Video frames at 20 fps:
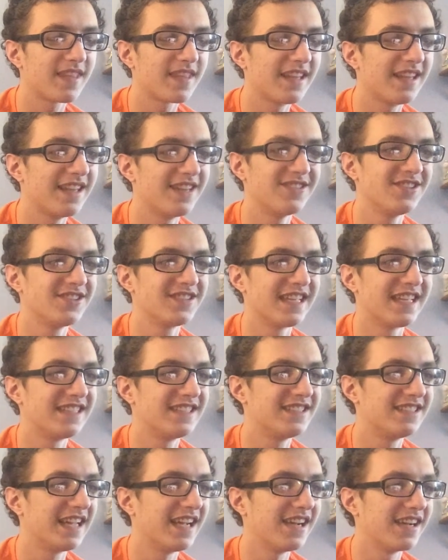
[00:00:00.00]
And they're just like
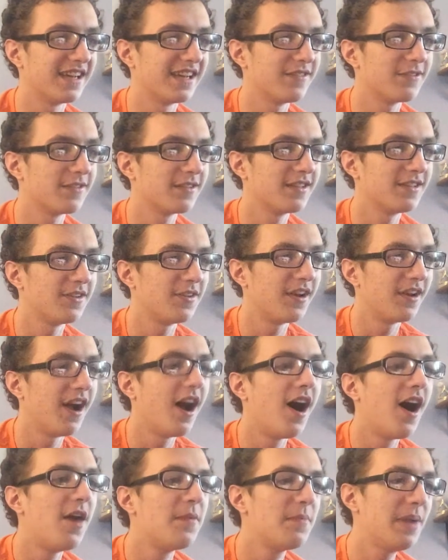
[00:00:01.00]
staring at the door.
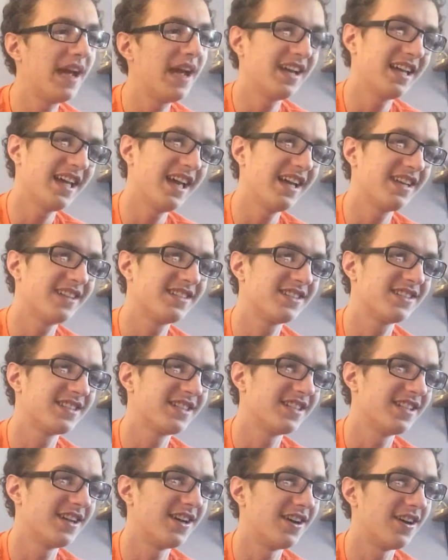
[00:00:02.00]
Pancakes!
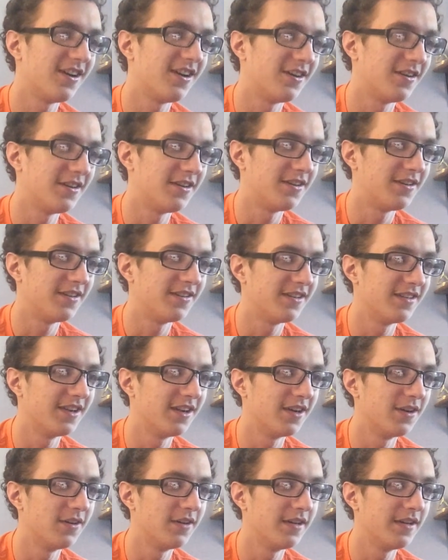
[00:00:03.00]
Oh
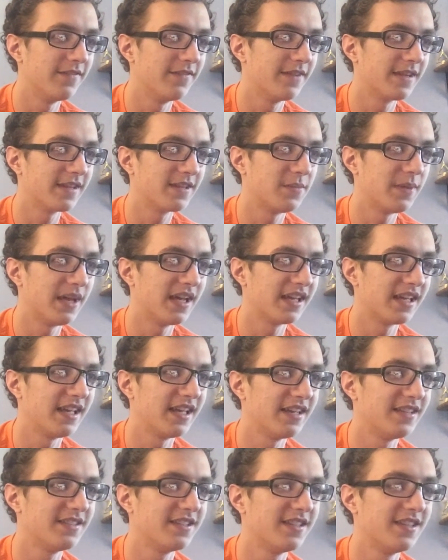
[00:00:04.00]
no, he infected
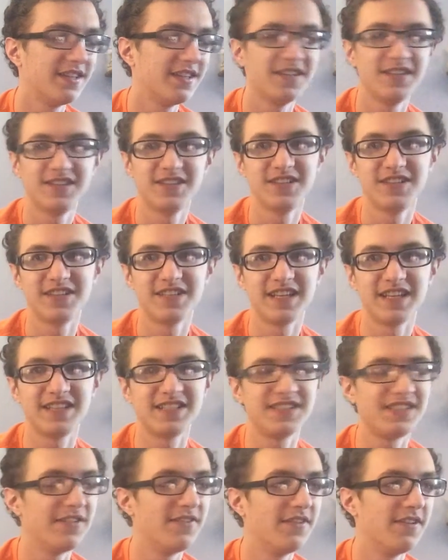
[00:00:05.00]
pancakes. Just like
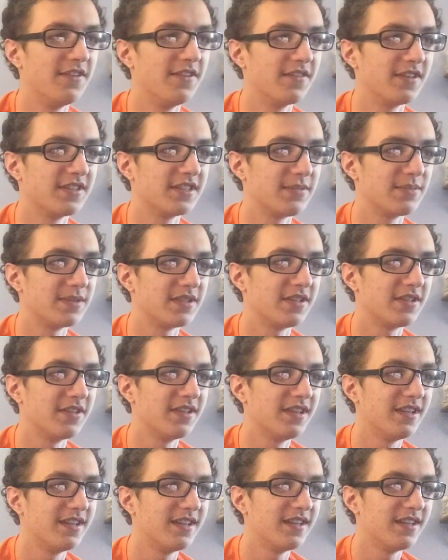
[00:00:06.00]
the Steven Universe episode.